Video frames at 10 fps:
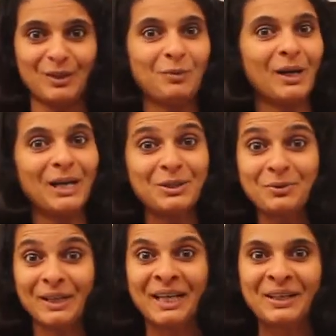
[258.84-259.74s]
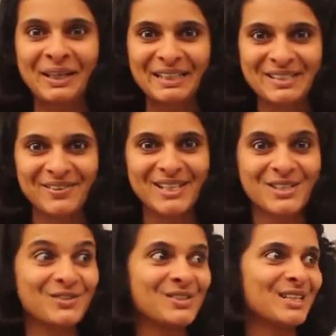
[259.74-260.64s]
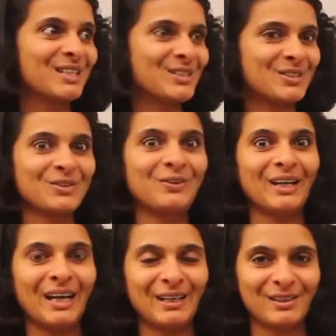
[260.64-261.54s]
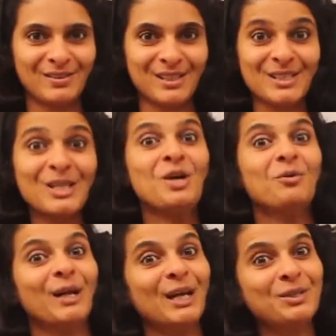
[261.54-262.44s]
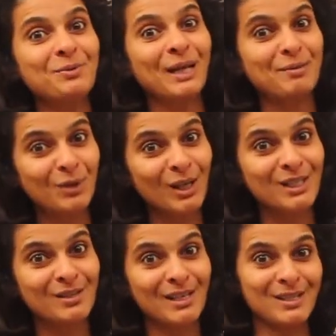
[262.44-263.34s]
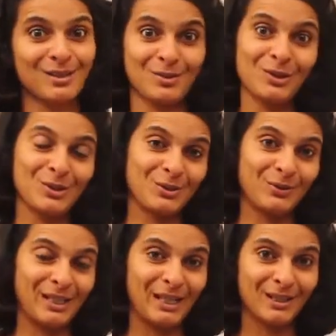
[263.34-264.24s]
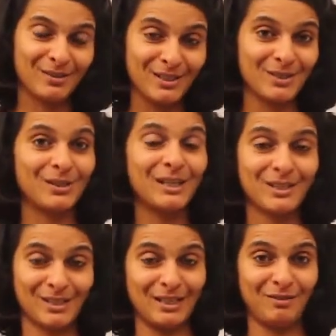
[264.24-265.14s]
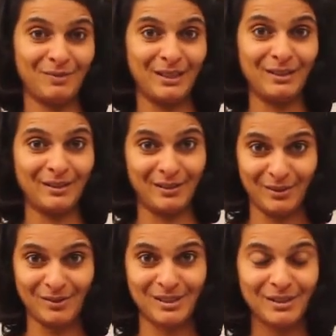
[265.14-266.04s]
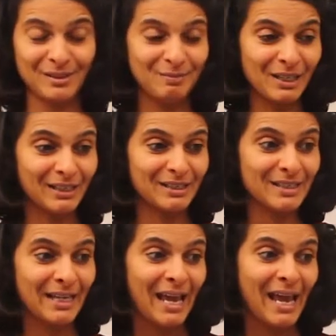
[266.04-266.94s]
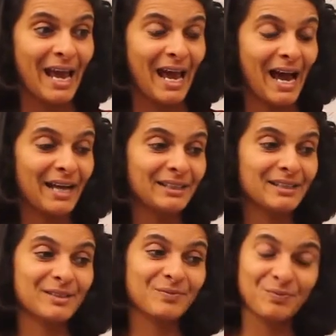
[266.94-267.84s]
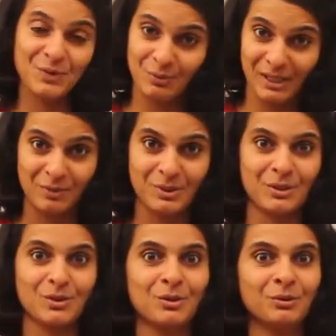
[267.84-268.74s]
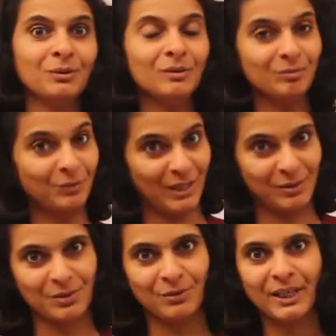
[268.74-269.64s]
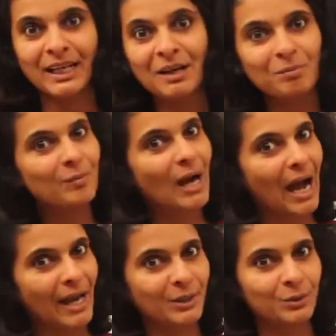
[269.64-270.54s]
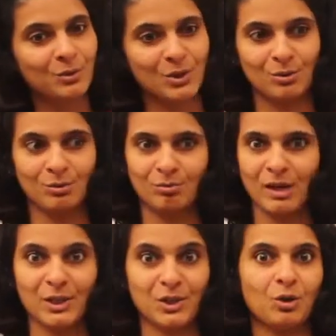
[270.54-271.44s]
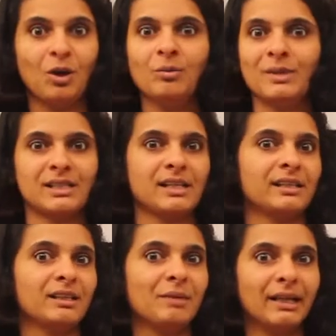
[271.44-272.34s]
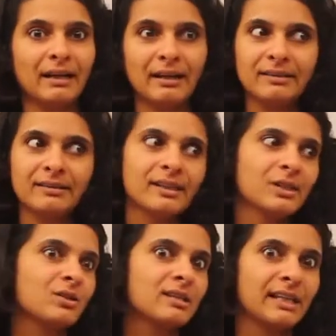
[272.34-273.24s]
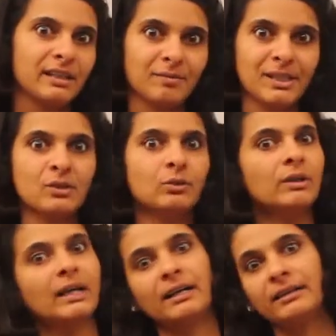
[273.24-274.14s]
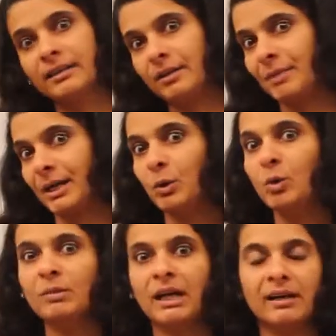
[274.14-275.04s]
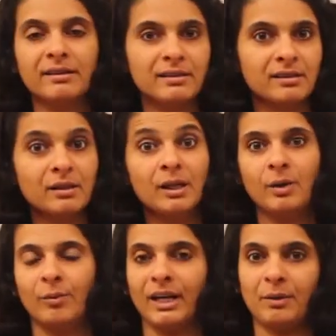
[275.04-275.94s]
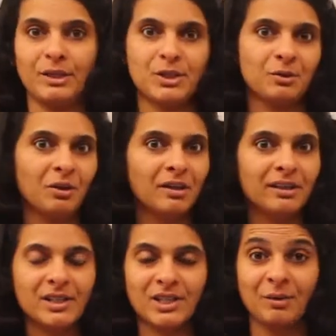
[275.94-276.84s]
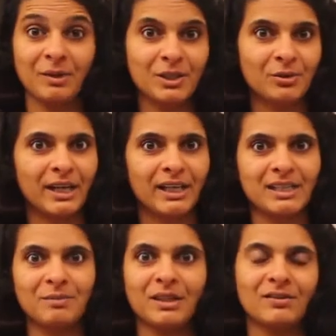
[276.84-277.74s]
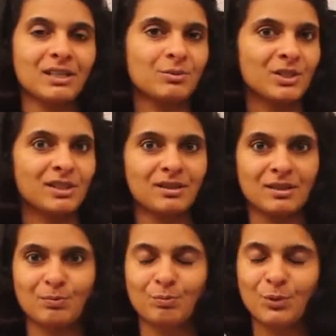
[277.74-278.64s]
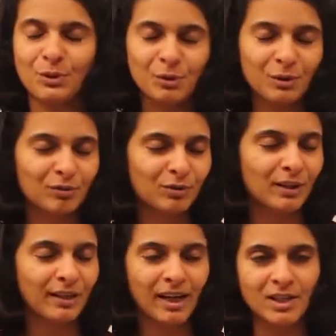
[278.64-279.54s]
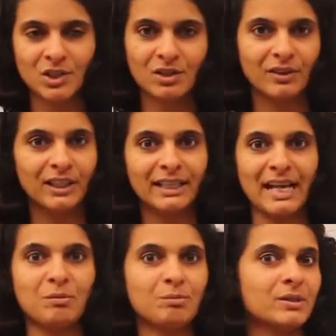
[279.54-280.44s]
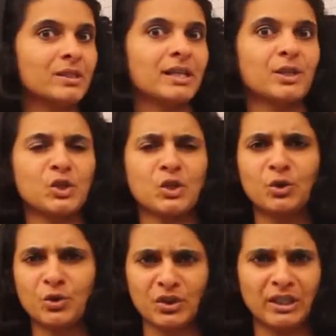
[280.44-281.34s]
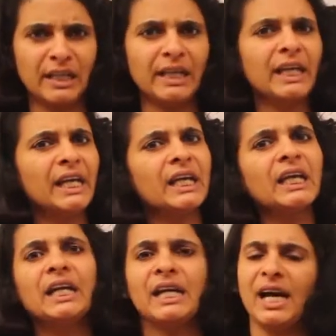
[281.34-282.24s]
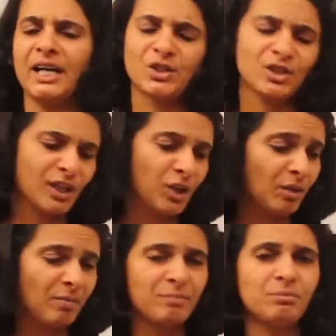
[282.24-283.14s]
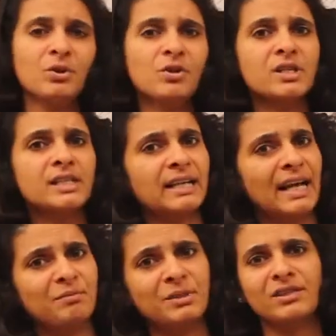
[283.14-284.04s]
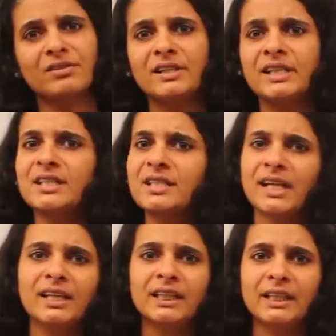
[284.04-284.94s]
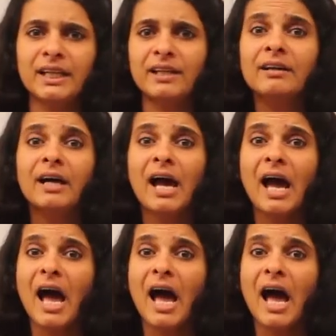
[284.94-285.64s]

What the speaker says: What I do when I get stressed usually is go and hug trees. What I do when I'm not stressed is also go and hug trees. So I just love being around plants. And so when I was in school, when I was growing up, I used to always study in my garden. I used to study in my school garden, in my home garden. When I went to college, I went to IIT Madras, which has this beautiful, lush green campus. I used to go to the lake. I used to take all my books, climb a tree, study there.